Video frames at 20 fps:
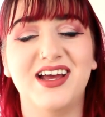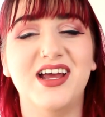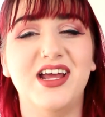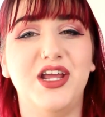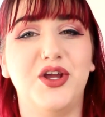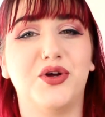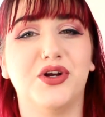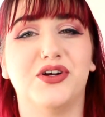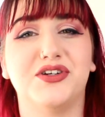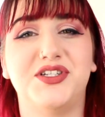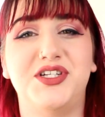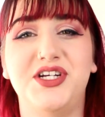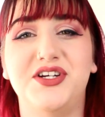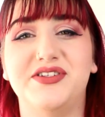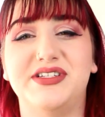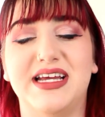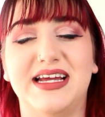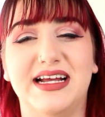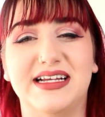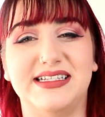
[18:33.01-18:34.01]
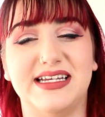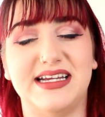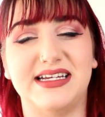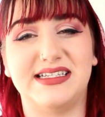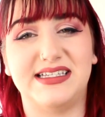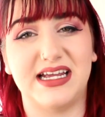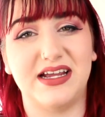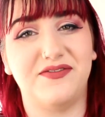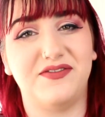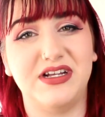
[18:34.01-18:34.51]
You can also use it as a
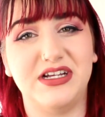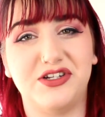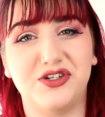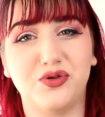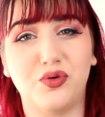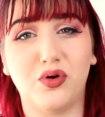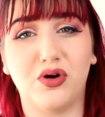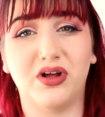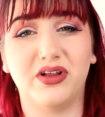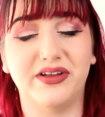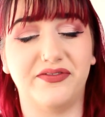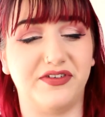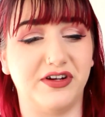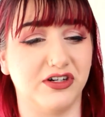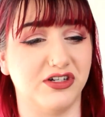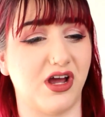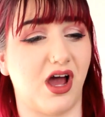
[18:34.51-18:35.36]
safety tool if your